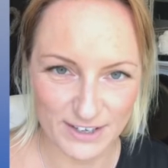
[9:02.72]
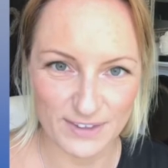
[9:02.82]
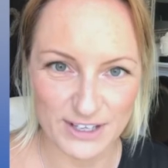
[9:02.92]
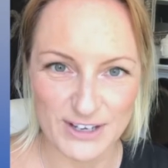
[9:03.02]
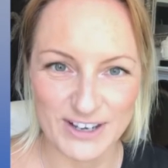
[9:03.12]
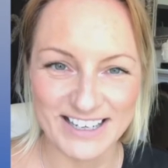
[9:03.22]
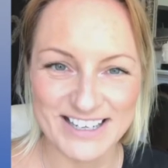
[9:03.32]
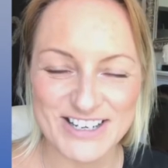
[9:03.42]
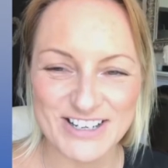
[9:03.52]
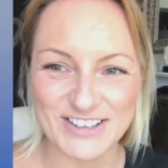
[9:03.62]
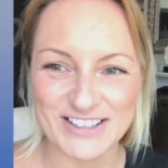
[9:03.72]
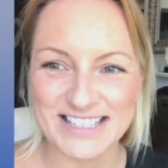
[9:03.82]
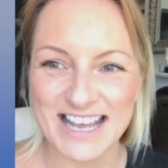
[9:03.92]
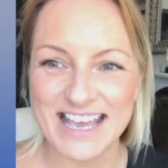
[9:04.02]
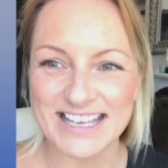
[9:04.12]
that you can just
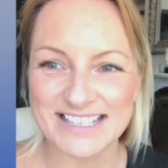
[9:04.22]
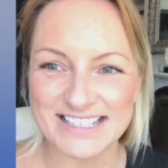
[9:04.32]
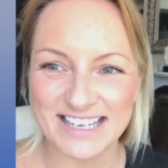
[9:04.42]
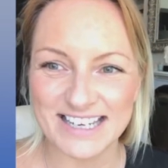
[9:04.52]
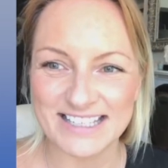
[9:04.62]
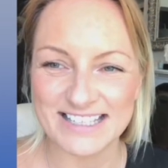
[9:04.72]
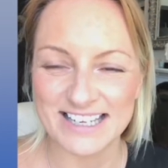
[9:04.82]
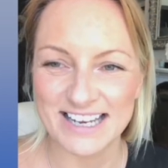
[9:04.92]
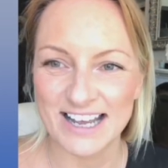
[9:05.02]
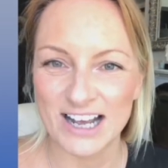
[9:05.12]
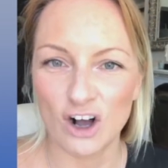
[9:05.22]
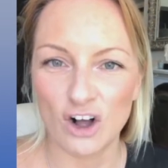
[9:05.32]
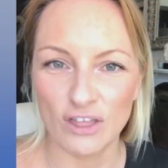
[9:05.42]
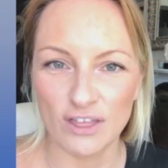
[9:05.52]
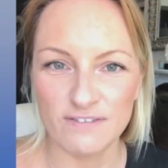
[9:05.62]
sit
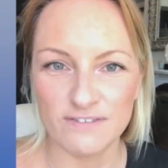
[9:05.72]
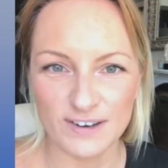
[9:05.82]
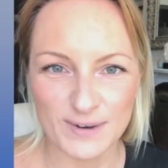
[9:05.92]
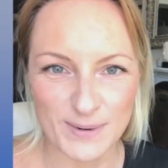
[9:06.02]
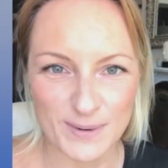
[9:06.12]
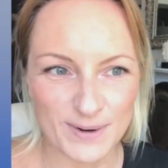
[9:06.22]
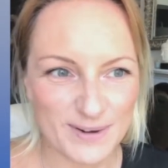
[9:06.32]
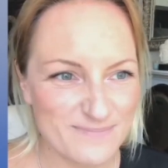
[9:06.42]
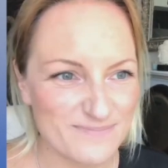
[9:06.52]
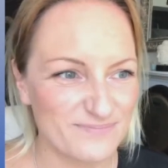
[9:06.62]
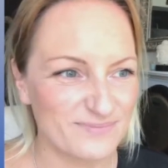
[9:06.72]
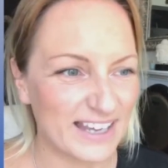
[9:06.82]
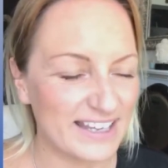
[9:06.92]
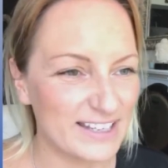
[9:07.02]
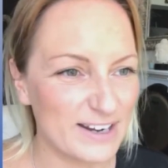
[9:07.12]
on the floor,
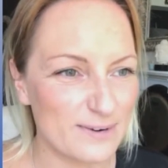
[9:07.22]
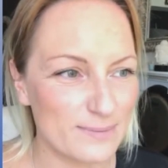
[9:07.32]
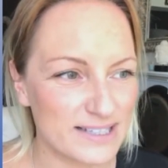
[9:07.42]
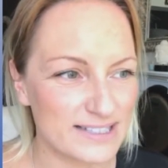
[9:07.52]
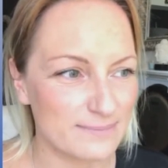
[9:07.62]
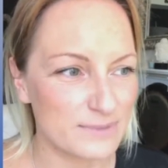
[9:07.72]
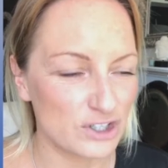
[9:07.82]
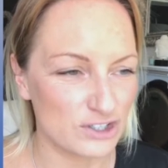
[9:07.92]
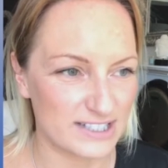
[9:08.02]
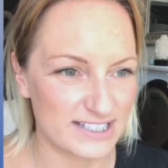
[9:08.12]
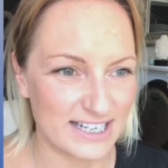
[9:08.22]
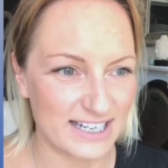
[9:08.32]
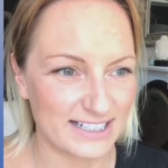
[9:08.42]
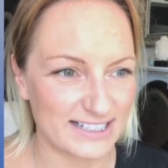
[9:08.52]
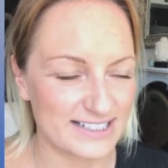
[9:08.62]
you know, with some joss
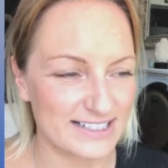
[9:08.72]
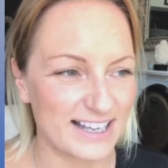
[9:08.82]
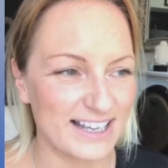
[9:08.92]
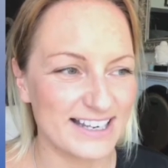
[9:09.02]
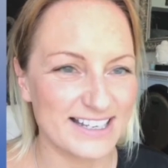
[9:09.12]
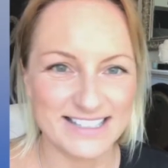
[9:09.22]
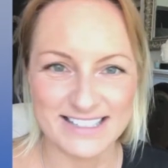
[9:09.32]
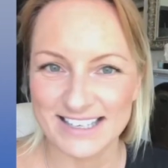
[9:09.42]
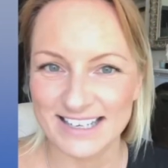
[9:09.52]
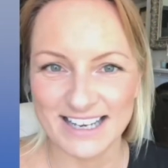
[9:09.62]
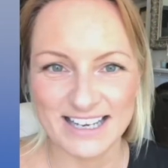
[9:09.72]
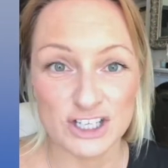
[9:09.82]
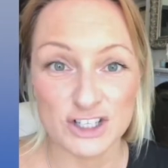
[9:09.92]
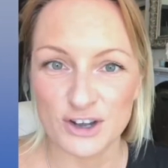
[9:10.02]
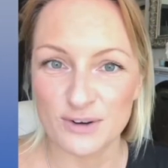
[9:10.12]
sticks and
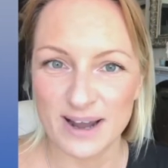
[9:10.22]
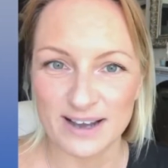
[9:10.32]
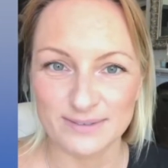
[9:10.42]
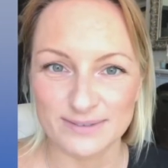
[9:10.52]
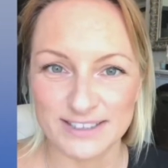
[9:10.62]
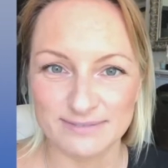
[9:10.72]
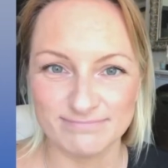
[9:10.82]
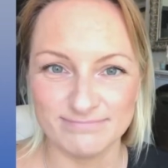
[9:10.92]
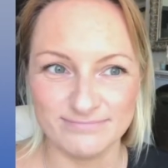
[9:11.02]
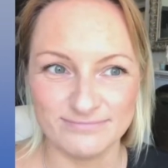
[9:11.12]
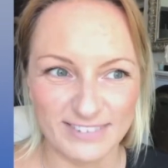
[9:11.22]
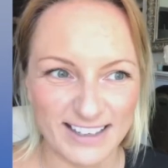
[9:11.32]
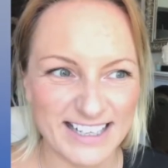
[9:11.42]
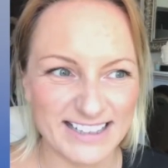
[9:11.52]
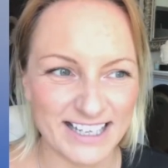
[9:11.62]
zone out,
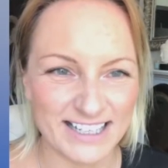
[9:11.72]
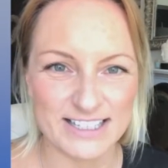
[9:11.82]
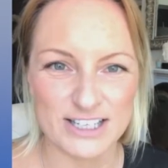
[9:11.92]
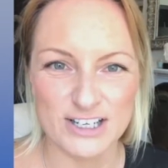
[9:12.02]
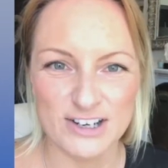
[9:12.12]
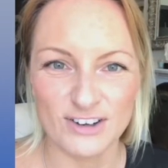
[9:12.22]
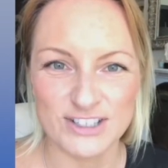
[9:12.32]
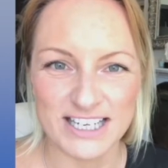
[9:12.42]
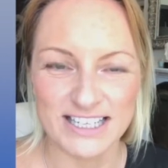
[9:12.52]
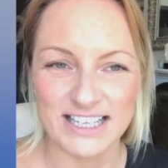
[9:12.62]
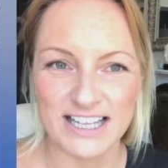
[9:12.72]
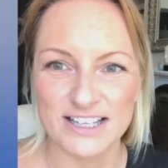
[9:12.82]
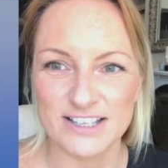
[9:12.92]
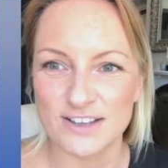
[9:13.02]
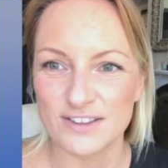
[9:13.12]
right? That is not it. And
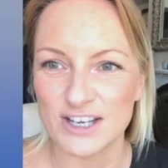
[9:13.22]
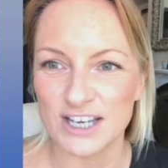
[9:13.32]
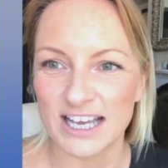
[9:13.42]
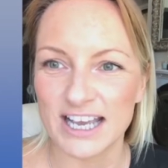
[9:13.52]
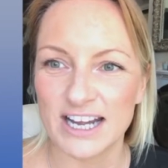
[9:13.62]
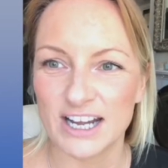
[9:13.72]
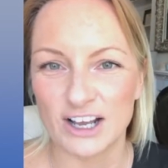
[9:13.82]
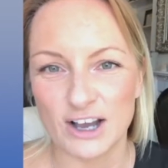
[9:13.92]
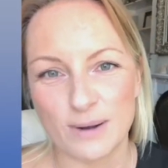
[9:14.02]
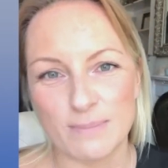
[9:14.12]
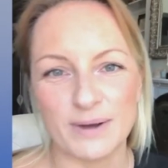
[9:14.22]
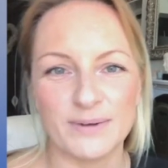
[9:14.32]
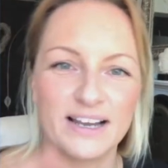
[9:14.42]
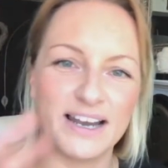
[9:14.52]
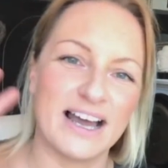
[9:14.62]
so that you can kind of go about
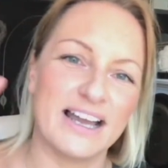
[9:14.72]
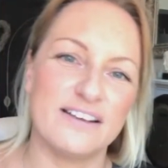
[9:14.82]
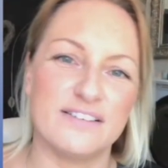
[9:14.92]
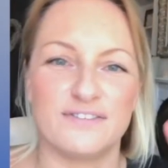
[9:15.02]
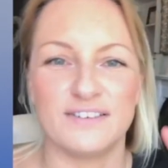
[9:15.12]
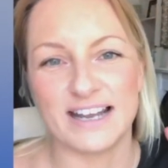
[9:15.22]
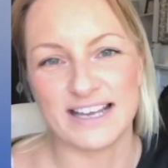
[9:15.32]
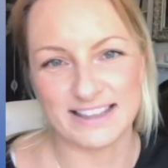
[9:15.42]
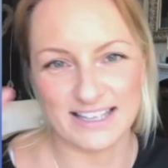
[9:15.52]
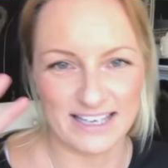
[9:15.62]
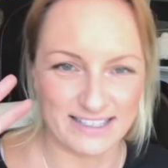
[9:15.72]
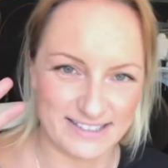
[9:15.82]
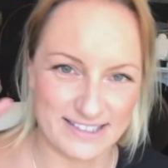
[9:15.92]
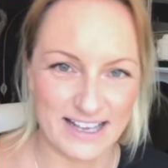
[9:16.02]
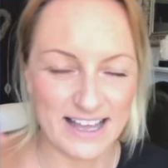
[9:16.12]
your life like
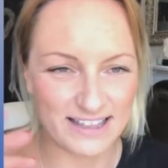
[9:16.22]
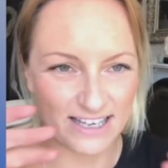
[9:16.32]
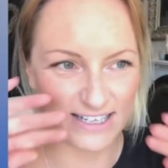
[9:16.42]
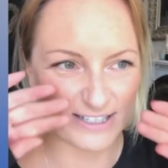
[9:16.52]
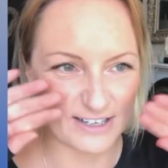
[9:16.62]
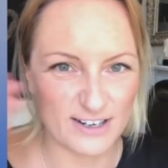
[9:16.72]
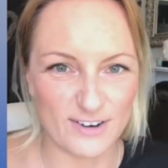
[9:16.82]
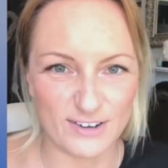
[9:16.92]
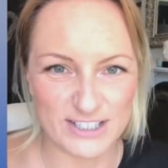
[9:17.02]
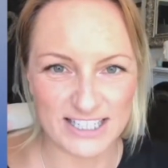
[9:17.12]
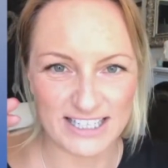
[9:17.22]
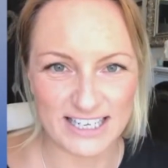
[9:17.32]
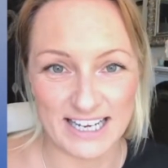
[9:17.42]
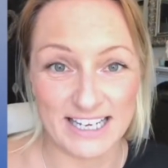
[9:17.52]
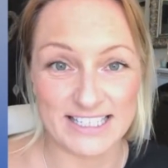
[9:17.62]
this. That is not
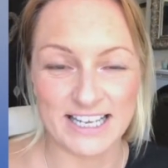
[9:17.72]
it.